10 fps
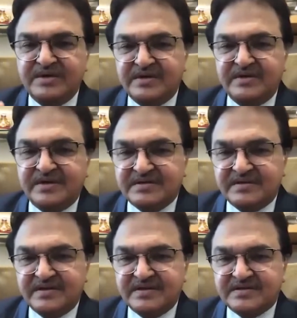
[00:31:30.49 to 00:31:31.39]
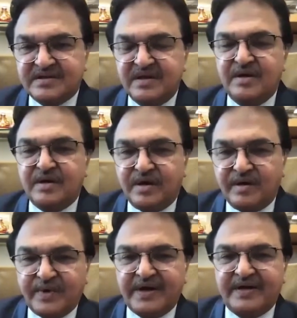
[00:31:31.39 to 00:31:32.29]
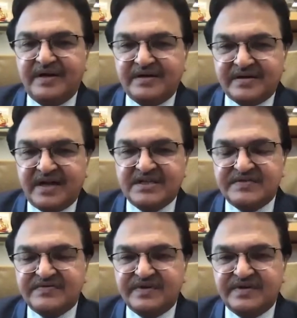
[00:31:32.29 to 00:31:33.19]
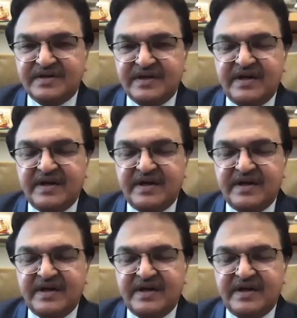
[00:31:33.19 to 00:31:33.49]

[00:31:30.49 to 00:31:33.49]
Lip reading: increased risk of viral transfer,